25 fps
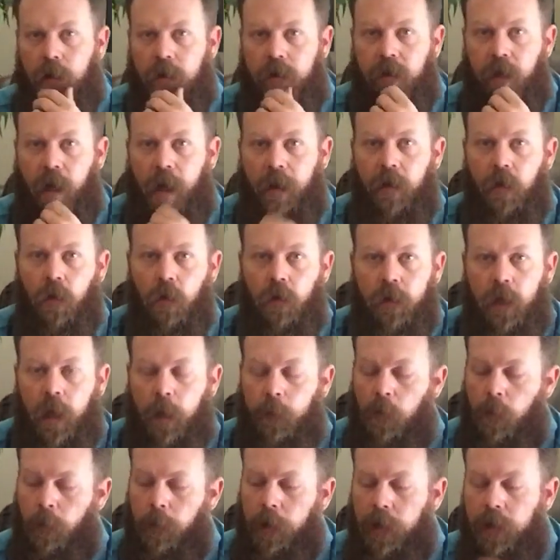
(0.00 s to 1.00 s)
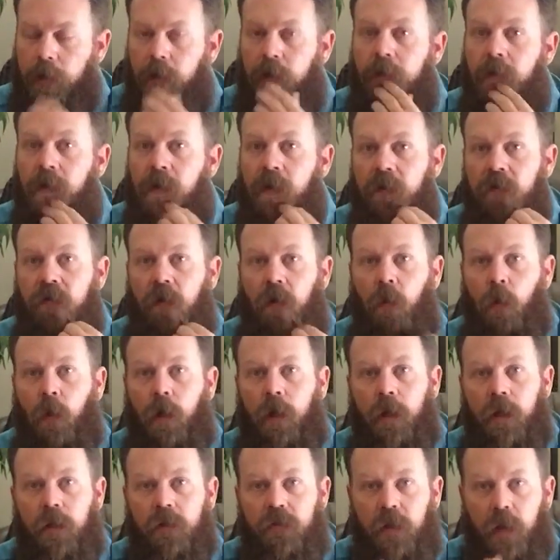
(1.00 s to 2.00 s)
Dino label maker. So
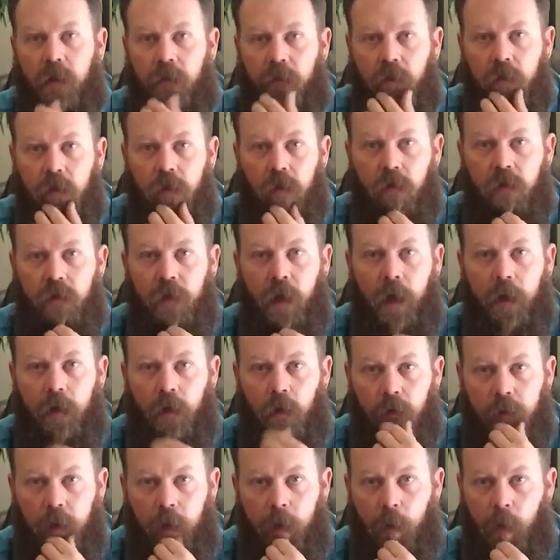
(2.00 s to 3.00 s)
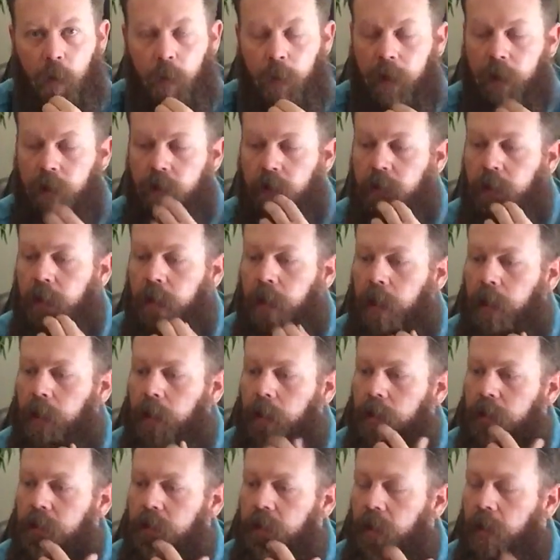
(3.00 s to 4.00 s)
we're going to take the new Dino label maker
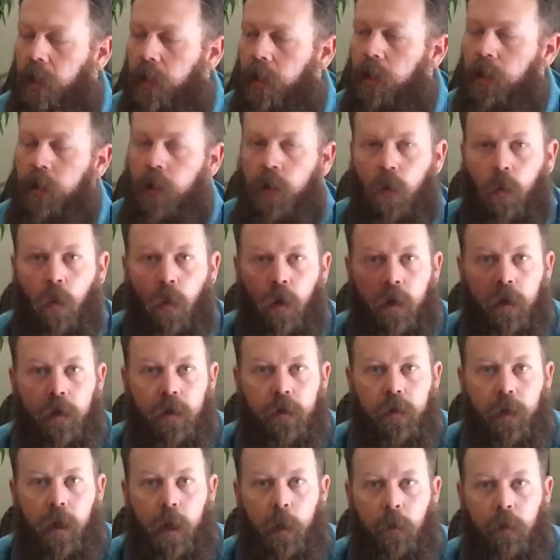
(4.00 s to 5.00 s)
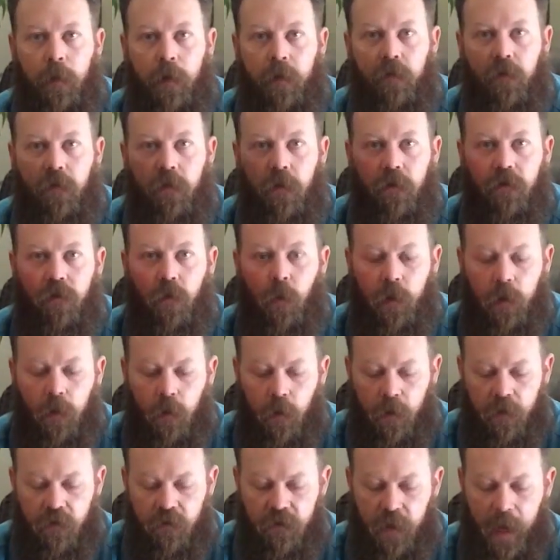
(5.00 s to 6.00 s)
and we're going to label everything so we
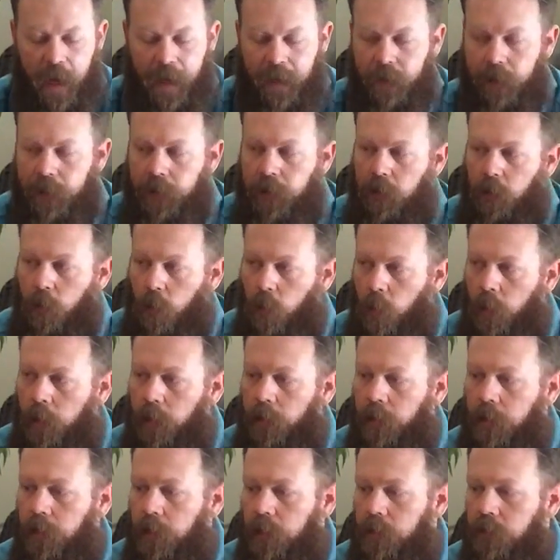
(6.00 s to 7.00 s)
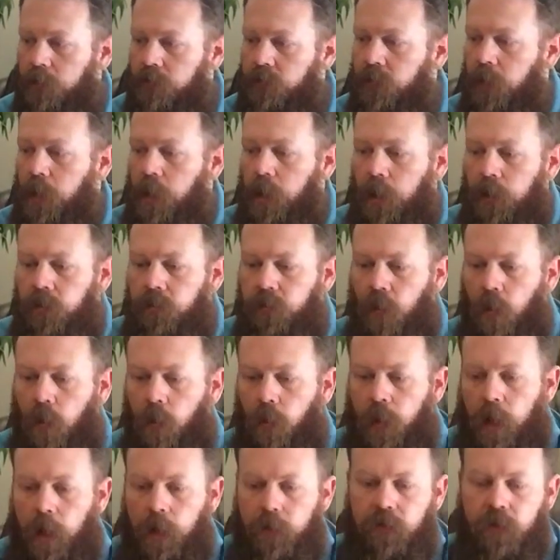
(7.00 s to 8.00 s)
know exactly where it is.
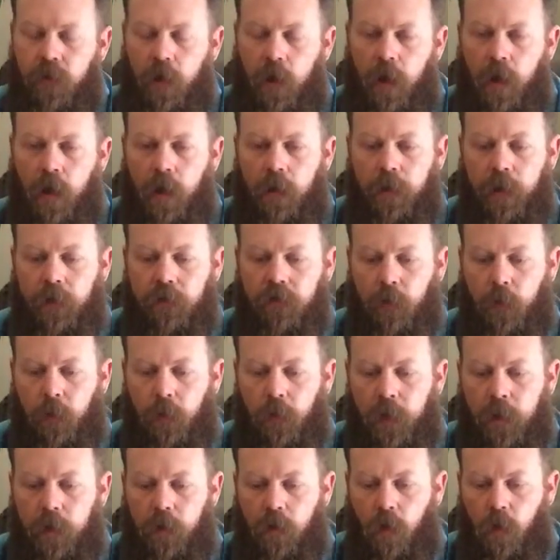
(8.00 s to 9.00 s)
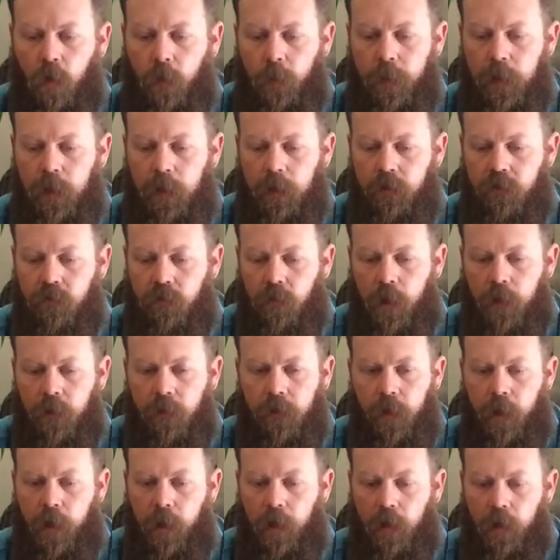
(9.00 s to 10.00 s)
So that's a pretty cool piece
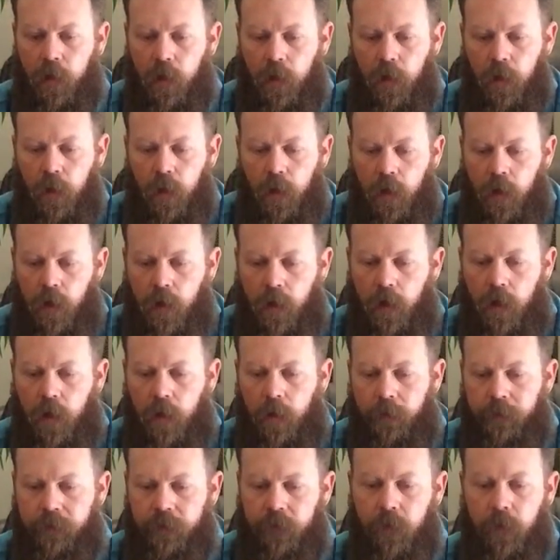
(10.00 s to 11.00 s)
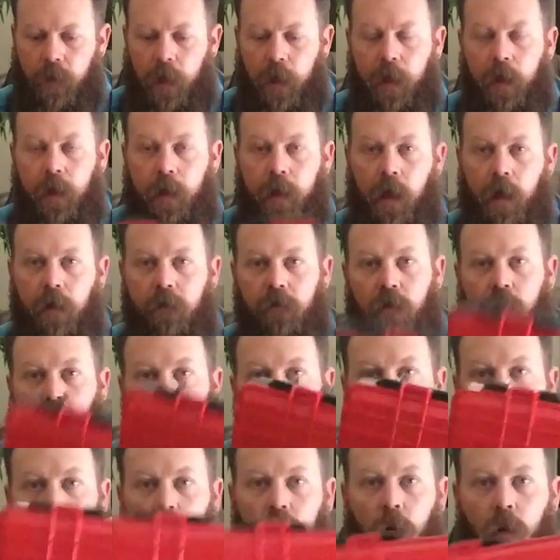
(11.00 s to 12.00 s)
right there. They got a kind of a
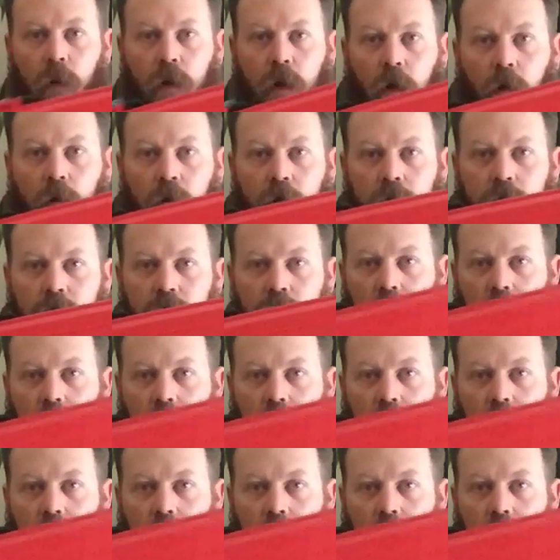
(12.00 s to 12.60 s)
cool logo.